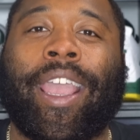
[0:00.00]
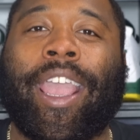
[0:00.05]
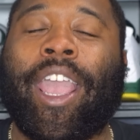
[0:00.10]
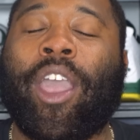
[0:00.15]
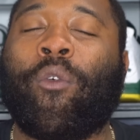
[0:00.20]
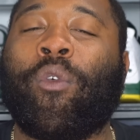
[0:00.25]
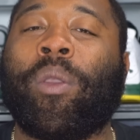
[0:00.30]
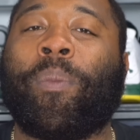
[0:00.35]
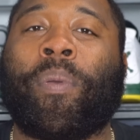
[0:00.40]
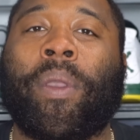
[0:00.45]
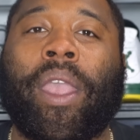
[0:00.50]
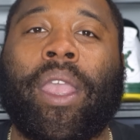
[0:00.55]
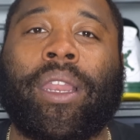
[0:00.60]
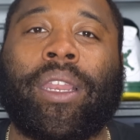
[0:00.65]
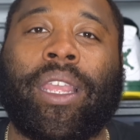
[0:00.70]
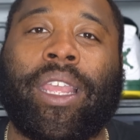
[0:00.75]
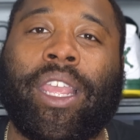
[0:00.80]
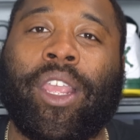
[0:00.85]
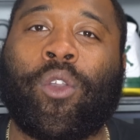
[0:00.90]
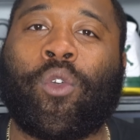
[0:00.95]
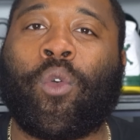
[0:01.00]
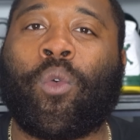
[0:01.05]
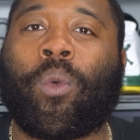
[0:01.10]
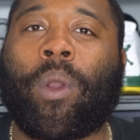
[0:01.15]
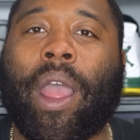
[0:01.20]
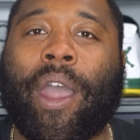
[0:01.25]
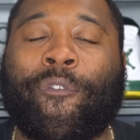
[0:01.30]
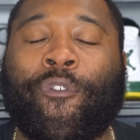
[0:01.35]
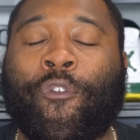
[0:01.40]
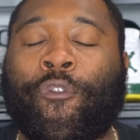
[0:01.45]
And we paying an equal
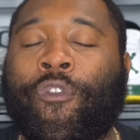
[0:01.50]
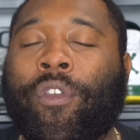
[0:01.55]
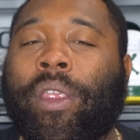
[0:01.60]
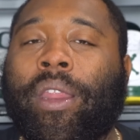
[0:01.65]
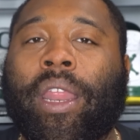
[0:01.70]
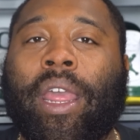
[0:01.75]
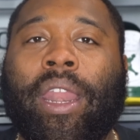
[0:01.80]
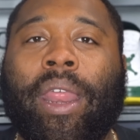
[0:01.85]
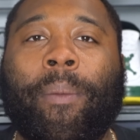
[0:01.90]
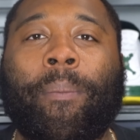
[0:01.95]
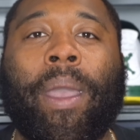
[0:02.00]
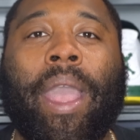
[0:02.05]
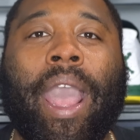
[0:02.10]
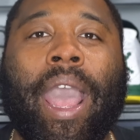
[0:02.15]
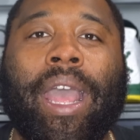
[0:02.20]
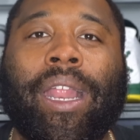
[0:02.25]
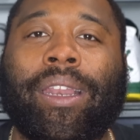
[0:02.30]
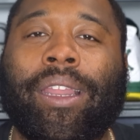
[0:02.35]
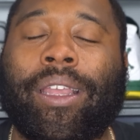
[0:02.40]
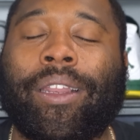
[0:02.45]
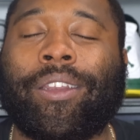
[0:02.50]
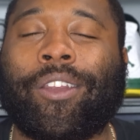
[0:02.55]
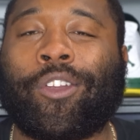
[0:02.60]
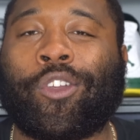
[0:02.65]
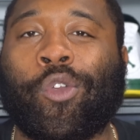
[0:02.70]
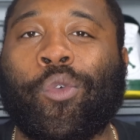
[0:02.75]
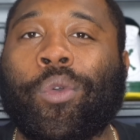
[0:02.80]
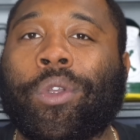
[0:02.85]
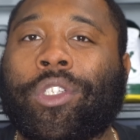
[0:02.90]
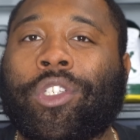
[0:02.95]
raffle fee. Now, that may have nothing to
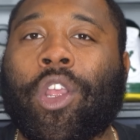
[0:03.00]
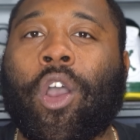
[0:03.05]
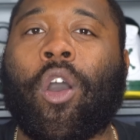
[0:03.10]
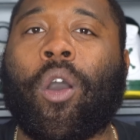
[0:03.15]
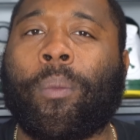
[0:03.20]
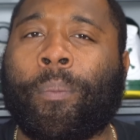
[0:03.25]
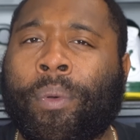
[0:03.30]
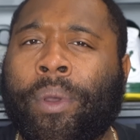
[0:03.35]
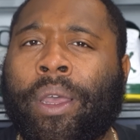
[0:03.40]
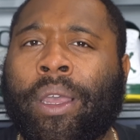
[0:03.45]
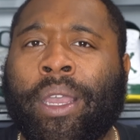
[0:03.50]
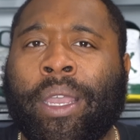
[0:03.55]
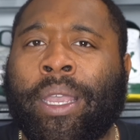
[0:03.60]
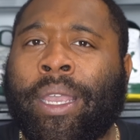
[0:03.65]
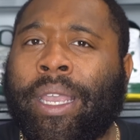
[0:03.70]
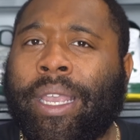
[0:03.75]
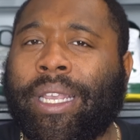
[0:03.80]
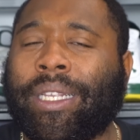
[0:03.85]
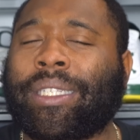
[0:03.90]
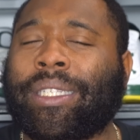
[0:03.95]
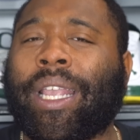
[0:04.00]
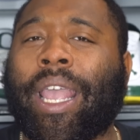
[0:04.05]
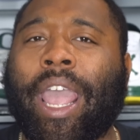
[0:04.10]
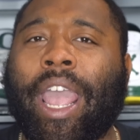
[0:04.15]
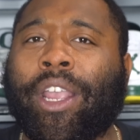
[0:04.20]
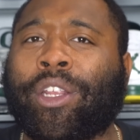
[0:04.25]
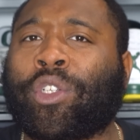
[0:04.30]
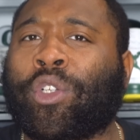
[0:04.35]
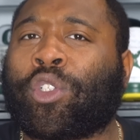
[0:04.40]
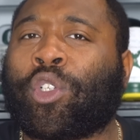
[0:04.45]
do with y'all, but it's an
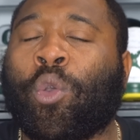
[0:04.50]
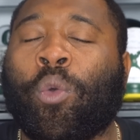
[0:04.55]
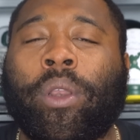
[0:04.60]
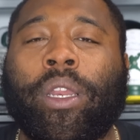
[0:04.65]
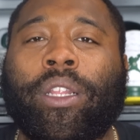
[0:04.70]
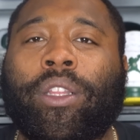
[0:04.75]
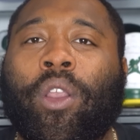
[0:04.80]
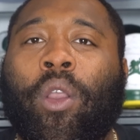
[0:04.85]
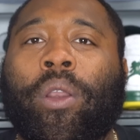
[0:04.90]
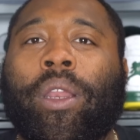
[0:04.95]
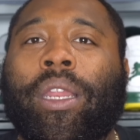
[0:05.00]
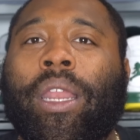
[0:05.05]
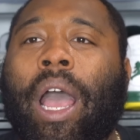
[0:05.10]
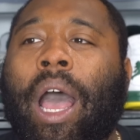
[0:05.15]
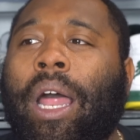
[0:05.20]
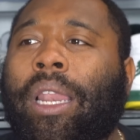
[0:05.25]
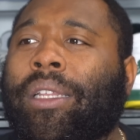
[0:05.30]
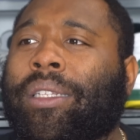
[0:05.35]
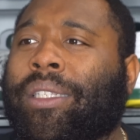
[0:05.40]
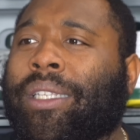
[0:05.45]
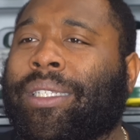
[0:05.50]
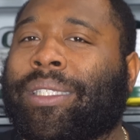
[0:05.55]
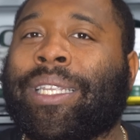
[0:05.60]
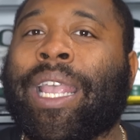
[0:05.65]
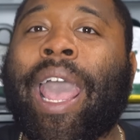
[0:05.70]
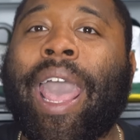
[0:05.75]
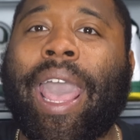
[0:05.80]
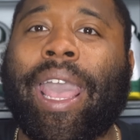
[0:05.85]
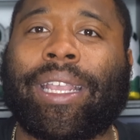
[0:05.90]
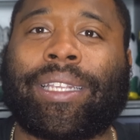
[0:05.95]
extra $20, $30 to
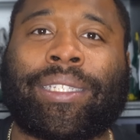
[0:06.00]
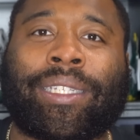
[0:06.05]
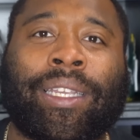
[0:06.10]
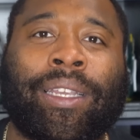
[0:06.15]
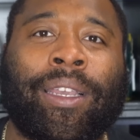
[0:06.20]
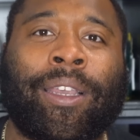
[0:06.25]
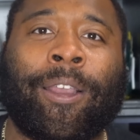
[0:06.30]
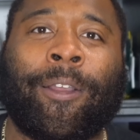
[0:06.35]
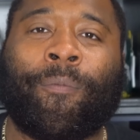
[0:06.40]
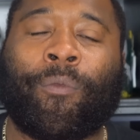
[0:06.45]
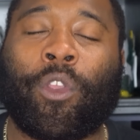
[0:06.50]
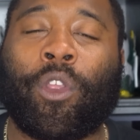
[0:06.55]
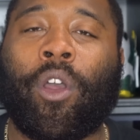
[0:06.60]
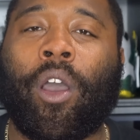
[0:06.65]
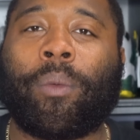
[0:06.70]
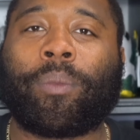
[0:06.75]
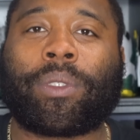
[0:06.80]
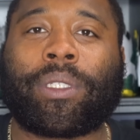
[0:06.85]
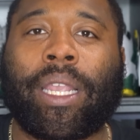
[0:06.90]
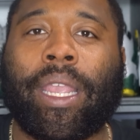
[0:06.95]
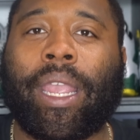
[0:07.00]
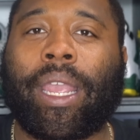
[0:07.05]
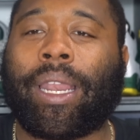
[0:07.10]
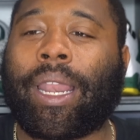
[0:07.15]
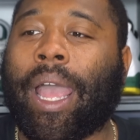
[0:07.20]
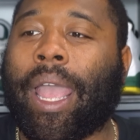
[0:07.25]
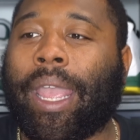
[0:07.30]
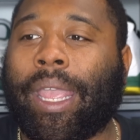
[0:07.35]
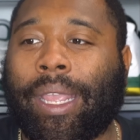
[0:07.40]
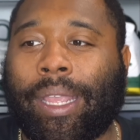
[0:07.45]
tax. You know what I'm saying?
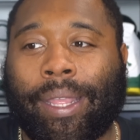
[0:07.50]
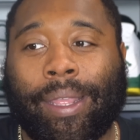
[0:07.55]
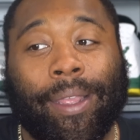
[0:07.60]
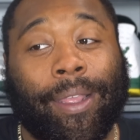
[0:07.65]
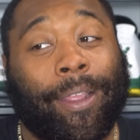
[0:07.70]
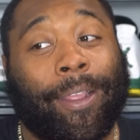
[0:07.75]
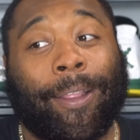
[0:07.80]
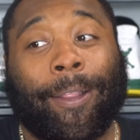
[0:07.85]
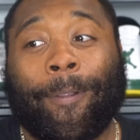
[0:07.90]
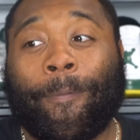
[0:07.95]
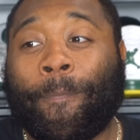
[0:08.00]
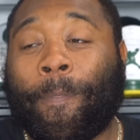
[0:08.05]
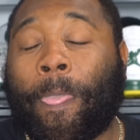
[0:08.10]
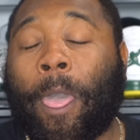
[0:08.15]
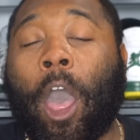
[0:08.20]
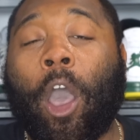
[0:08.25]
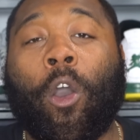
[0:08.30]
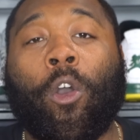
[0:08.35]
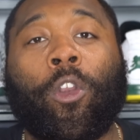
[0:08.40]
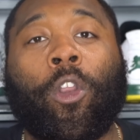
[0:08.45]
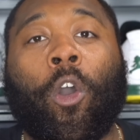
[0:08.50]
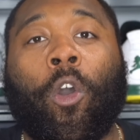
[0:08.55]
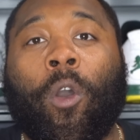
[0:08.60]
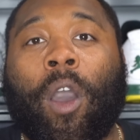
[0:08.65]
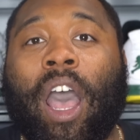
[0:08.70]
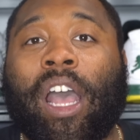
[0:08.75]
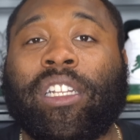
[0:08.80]
Like, I don't know.